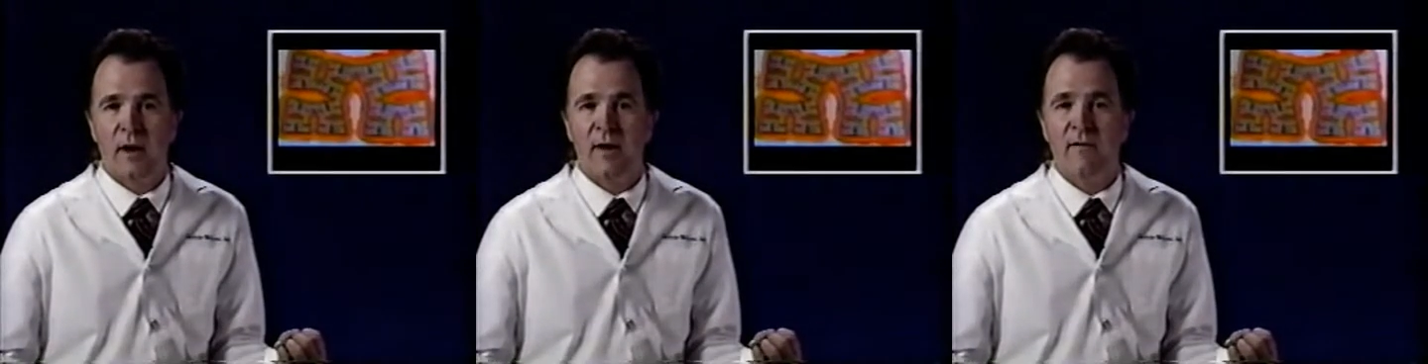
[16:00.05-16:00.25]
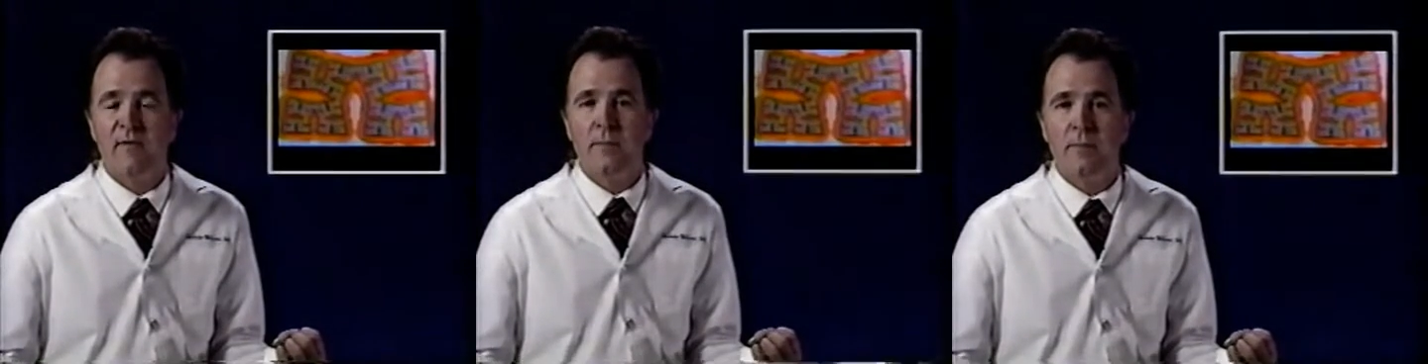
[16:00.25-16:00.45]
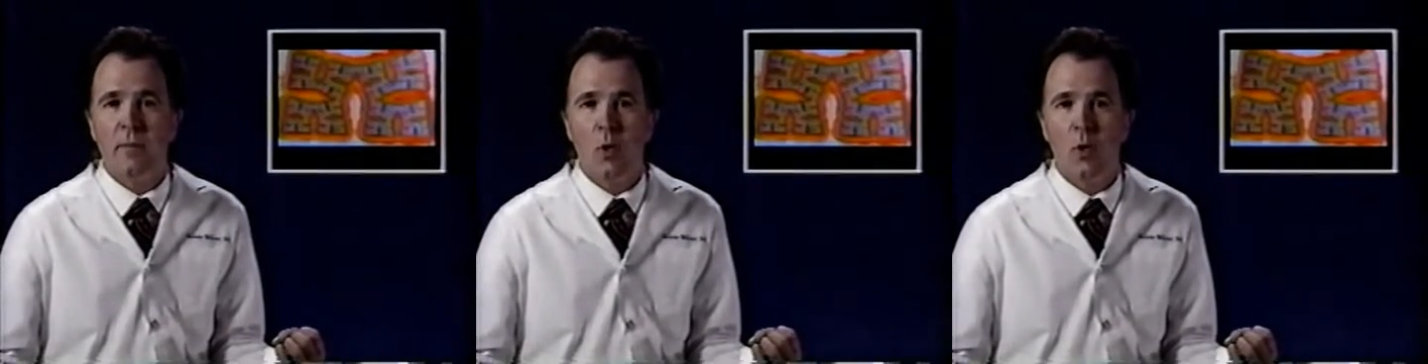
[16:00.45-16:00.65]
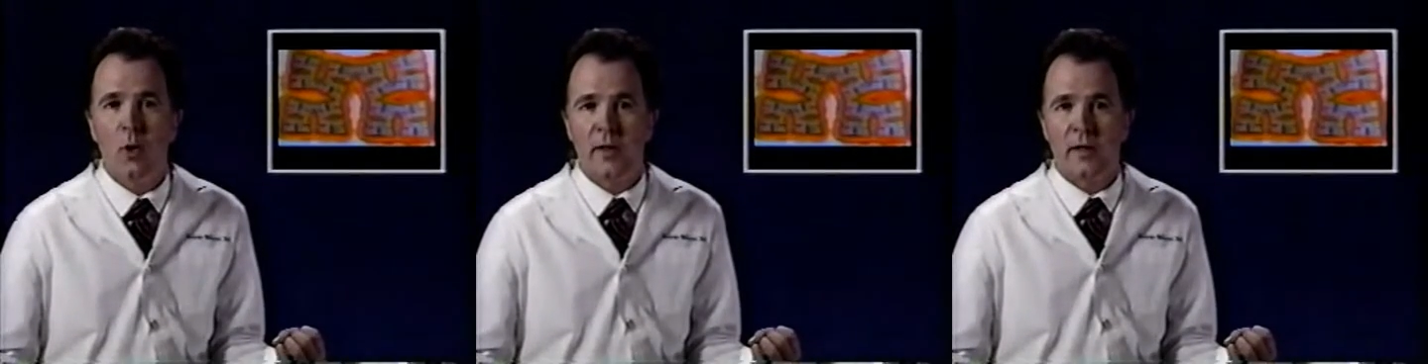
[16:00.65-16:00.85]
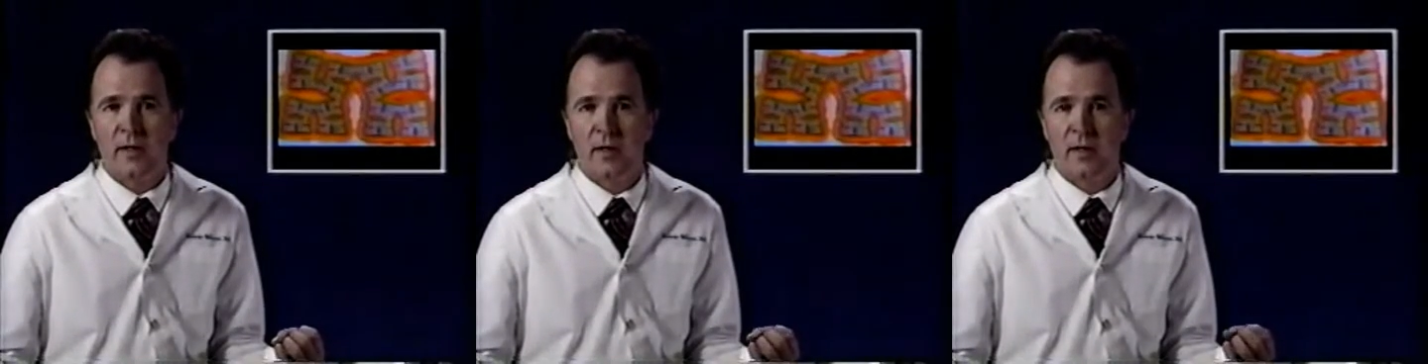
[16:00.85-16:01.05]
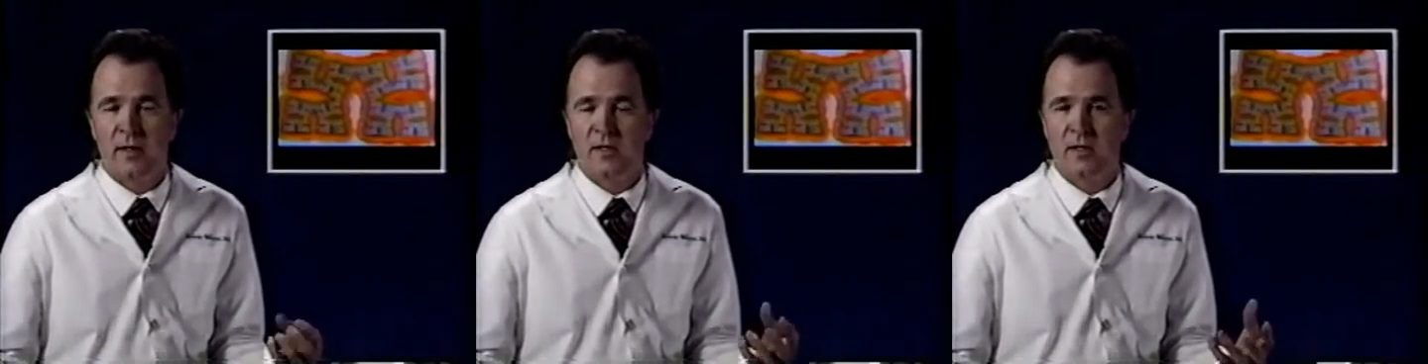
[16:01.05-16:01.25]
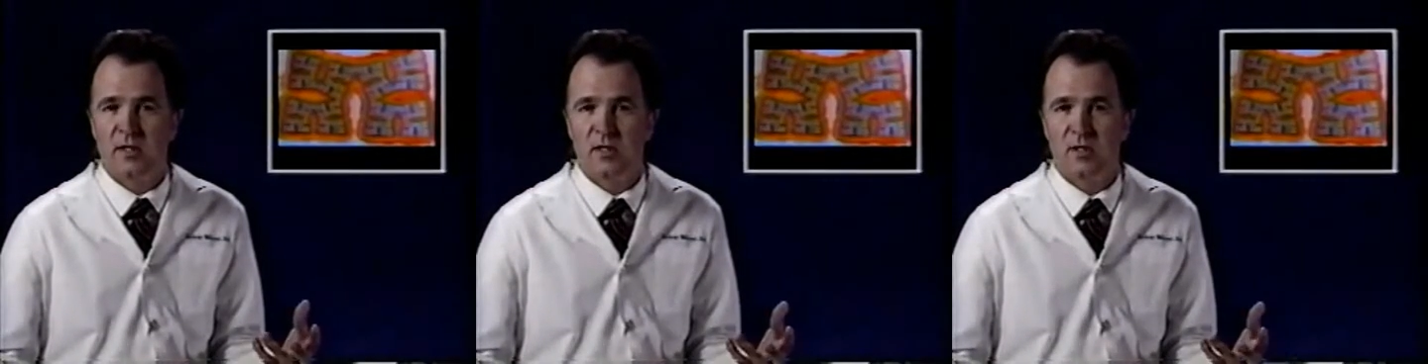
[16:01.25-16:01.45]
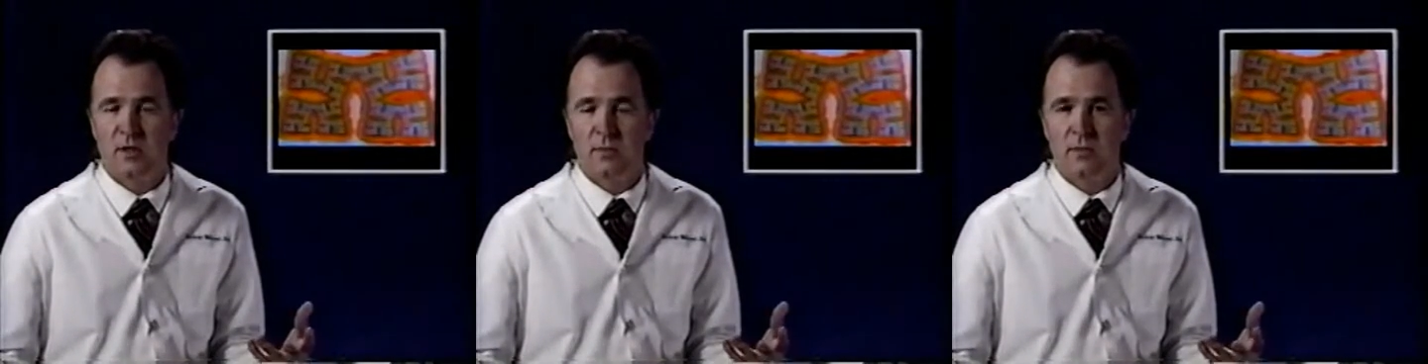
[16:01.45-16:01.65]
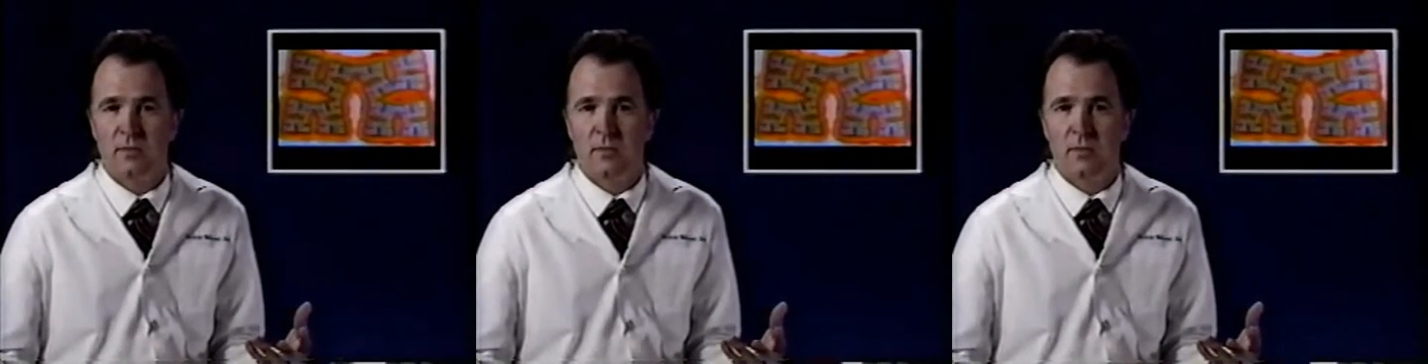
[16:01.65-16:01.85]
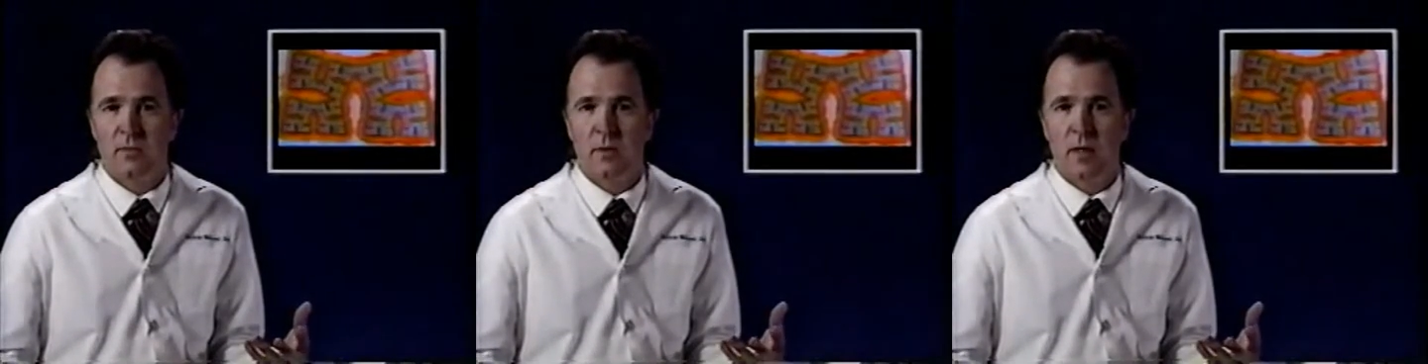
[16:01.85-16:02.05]
every point in a system,
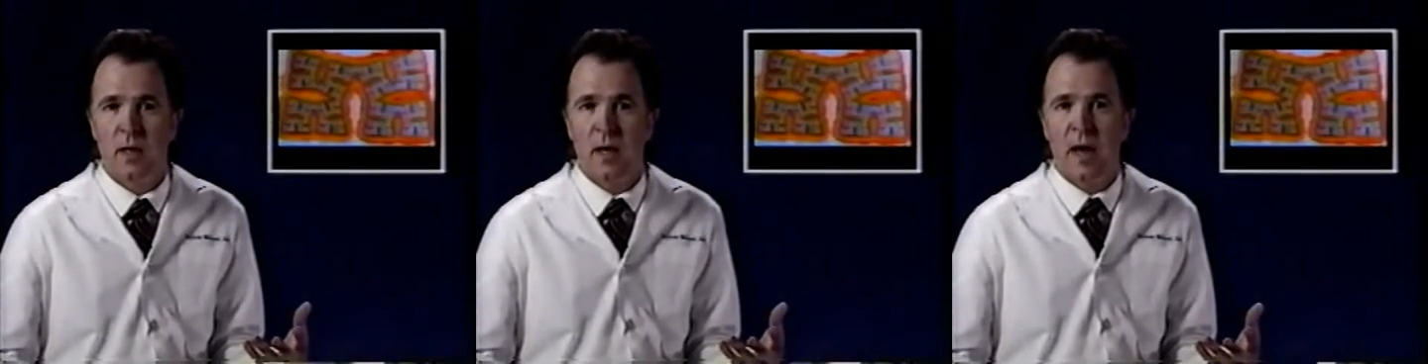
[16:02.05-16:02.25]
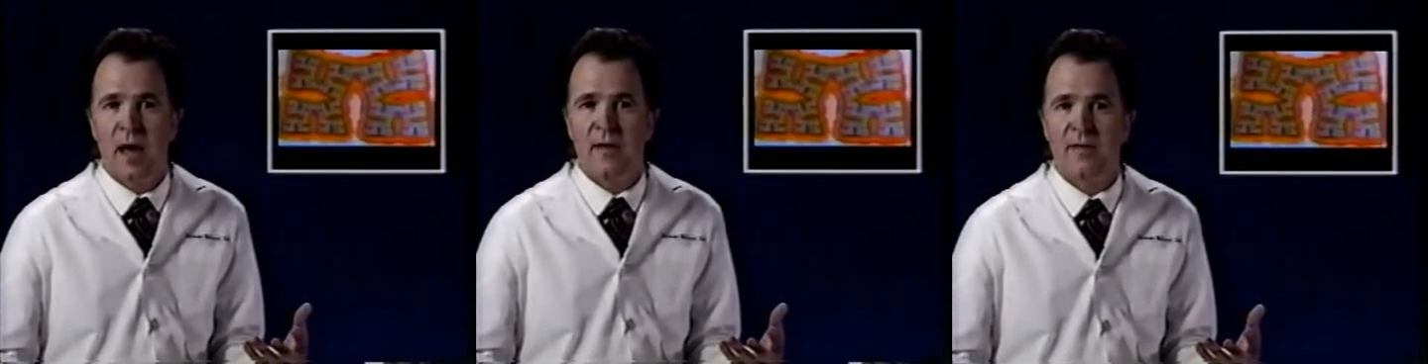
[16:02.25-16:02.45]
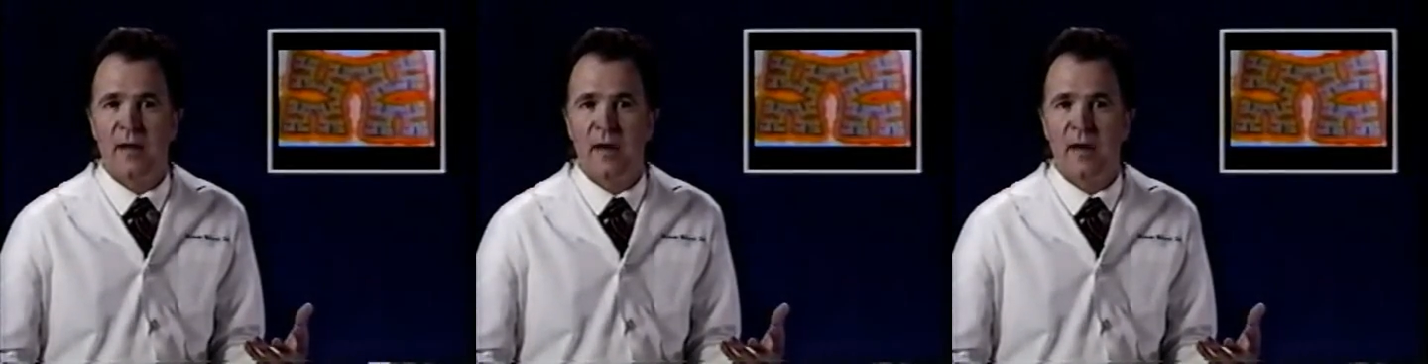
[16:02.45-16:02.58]
and